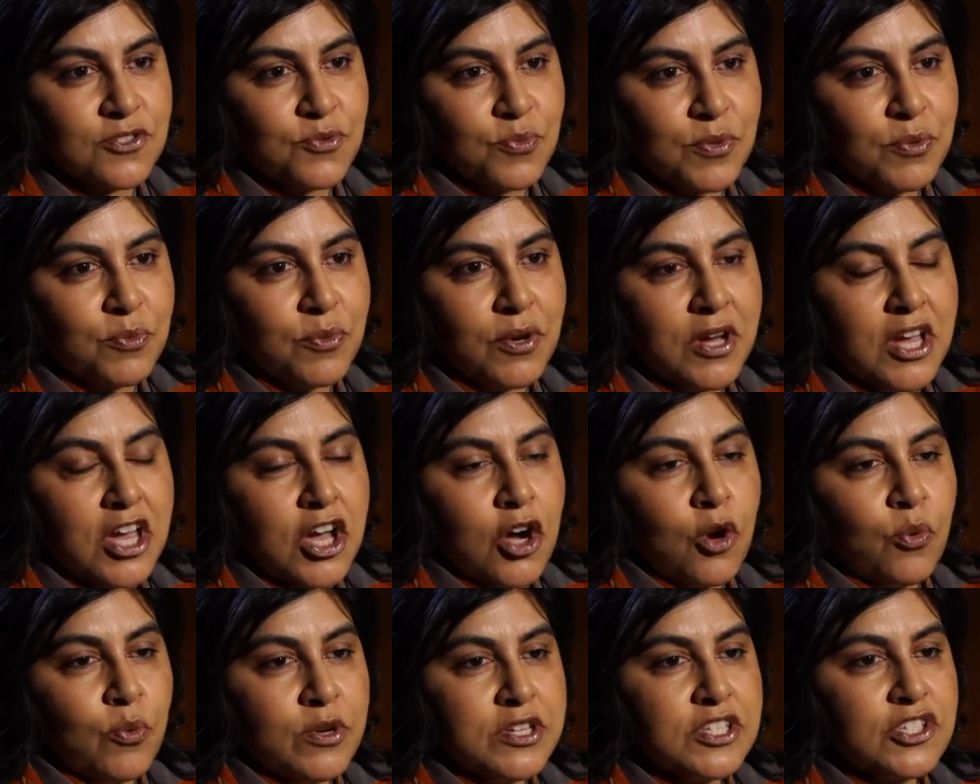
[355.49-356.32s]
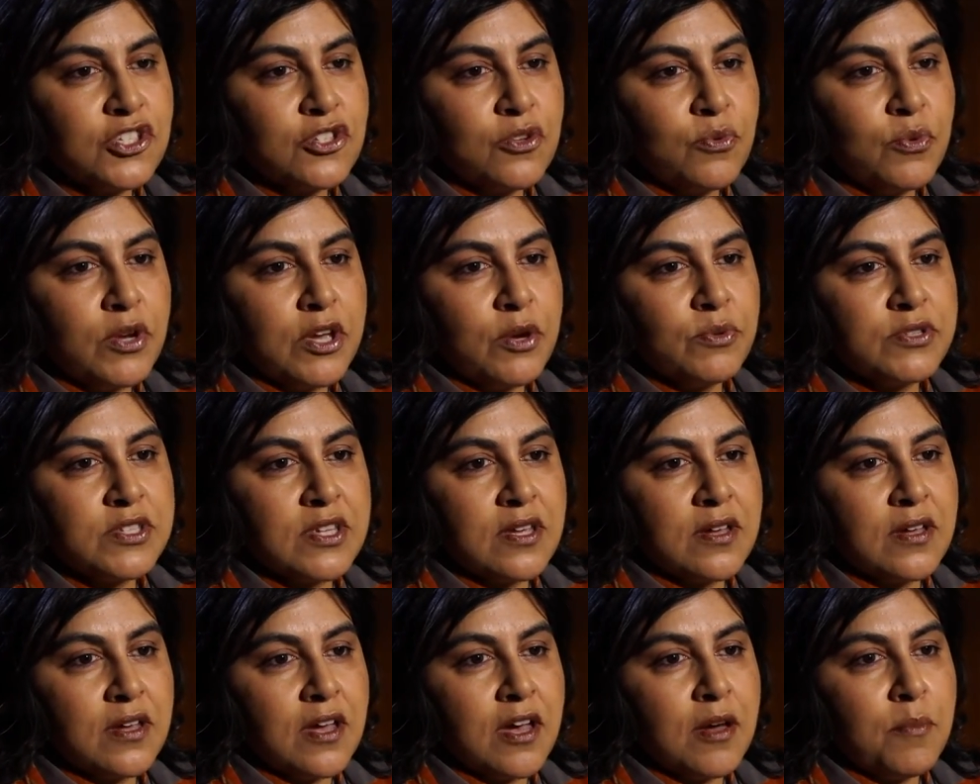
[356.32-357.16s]
It was
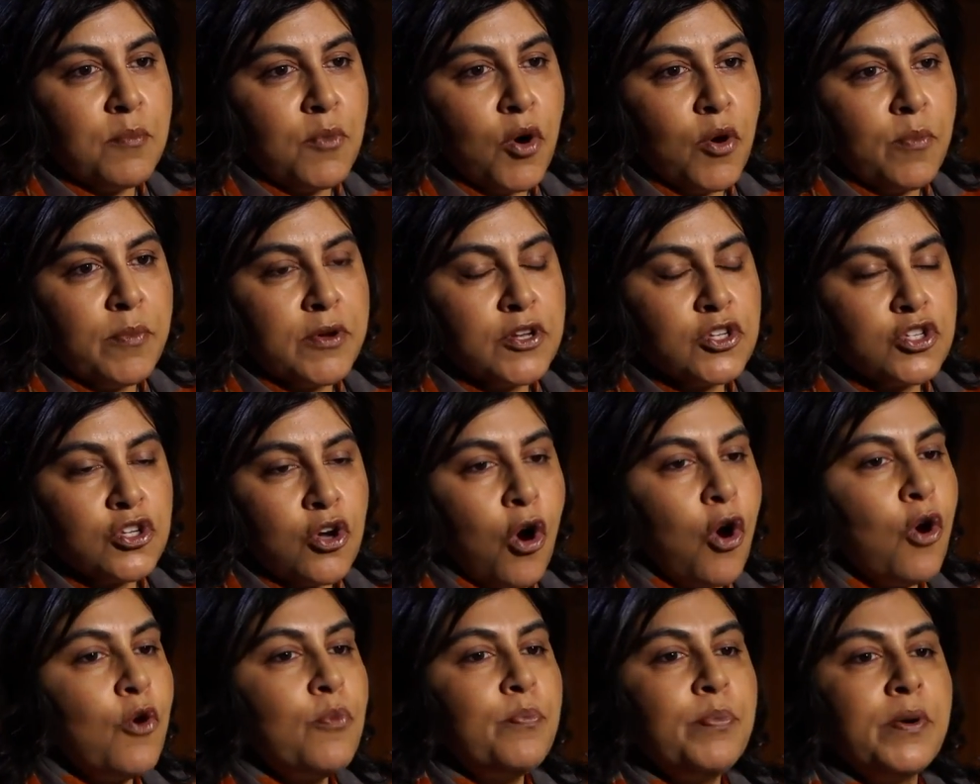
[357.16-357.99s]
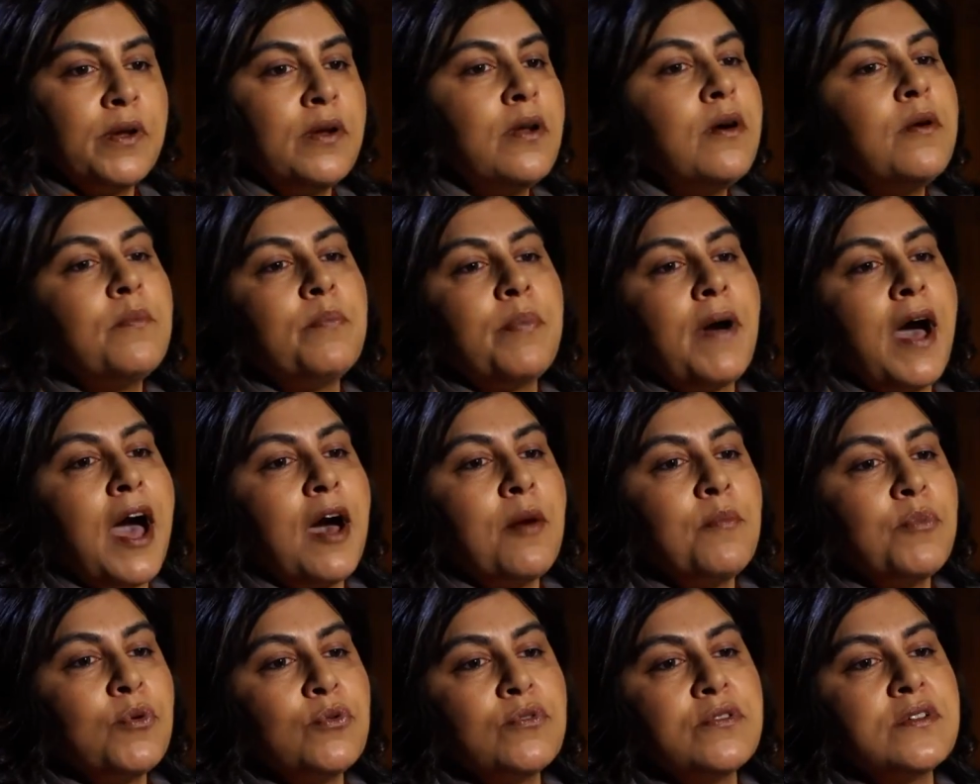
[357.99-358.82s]
a moment to open up our
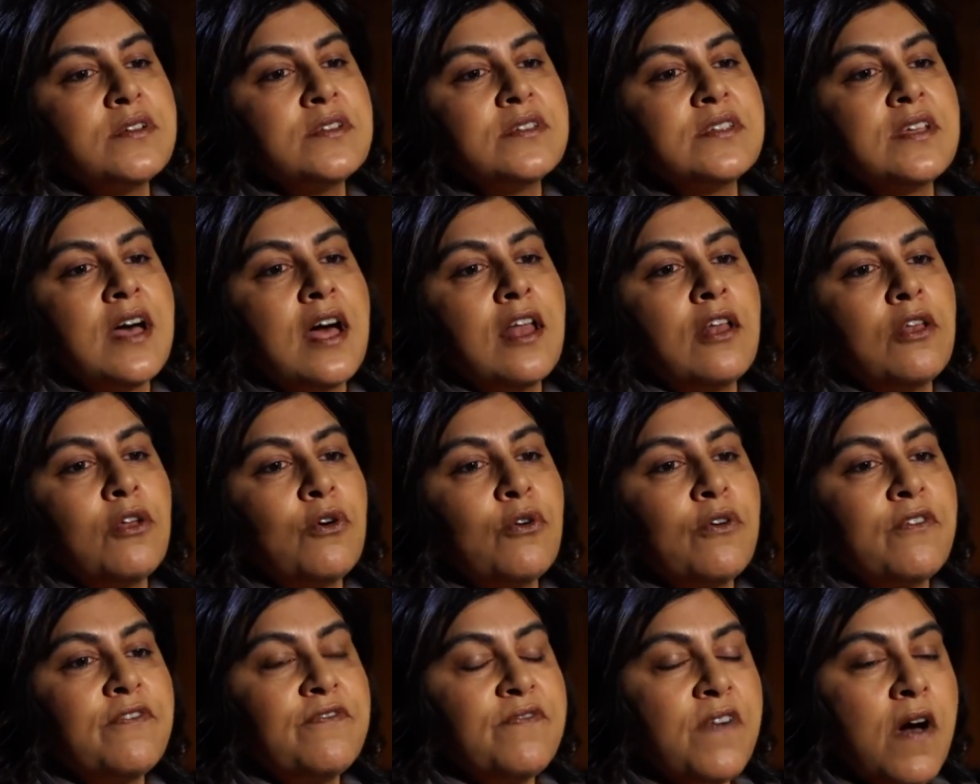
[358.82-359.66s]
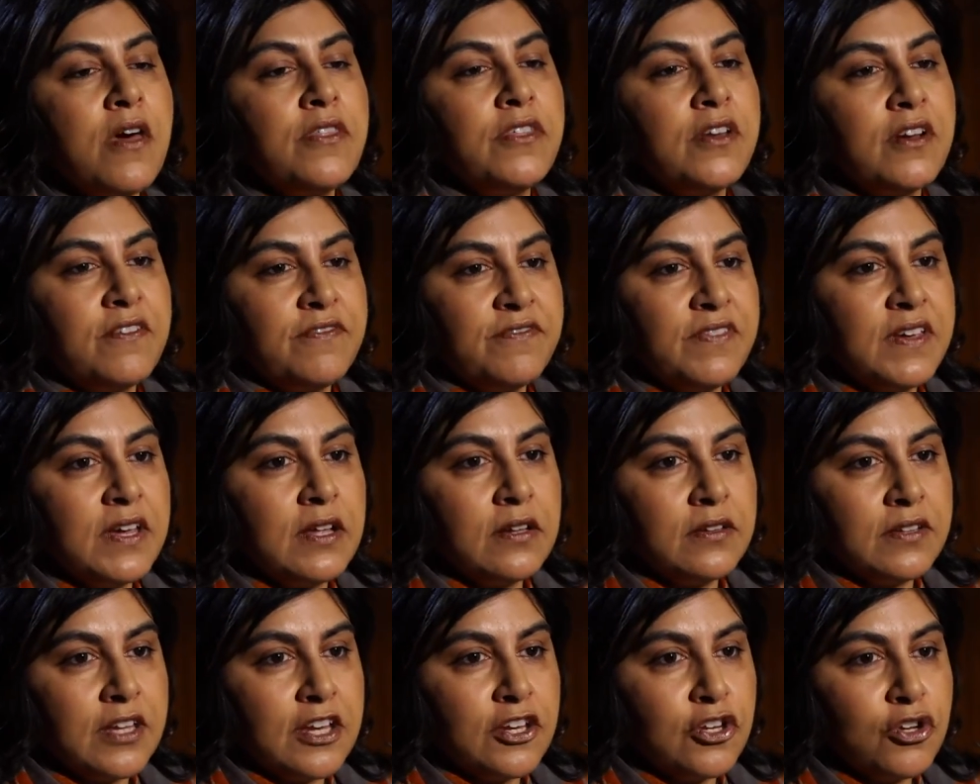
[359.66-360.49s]
borders and look further
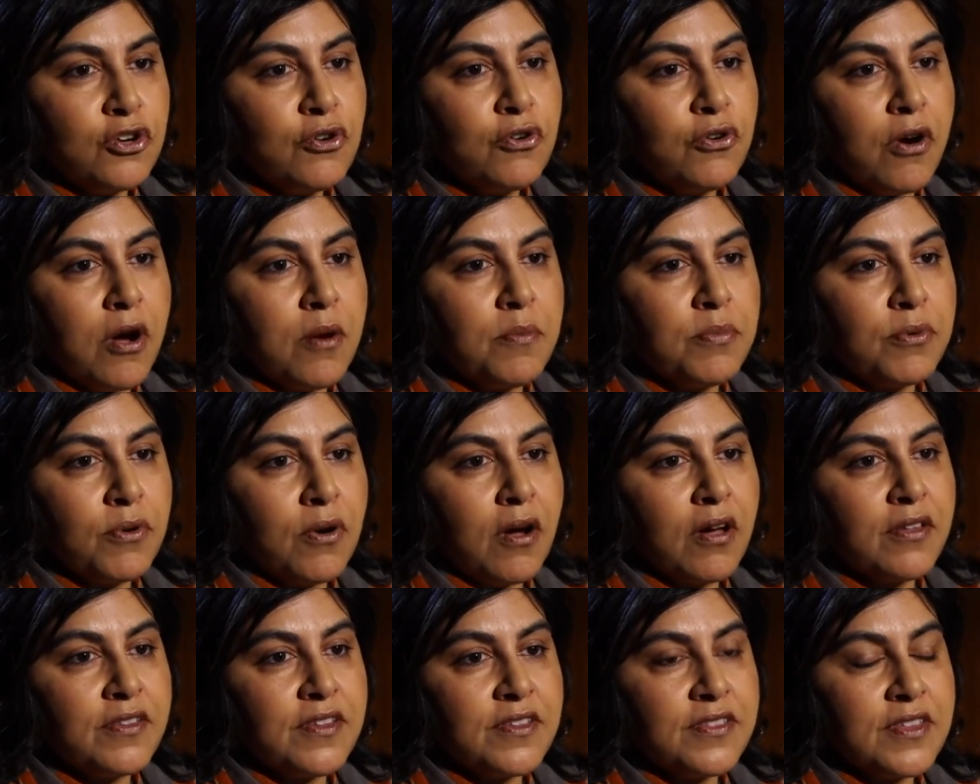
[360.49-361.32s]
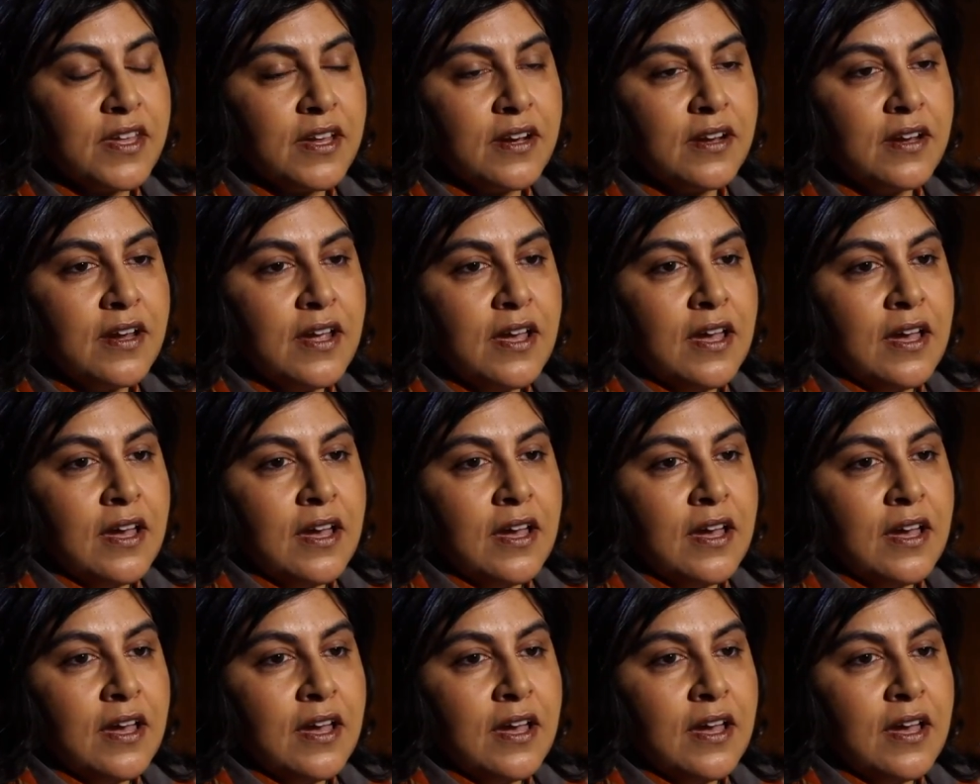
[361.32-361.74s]
afield than Europe, rather than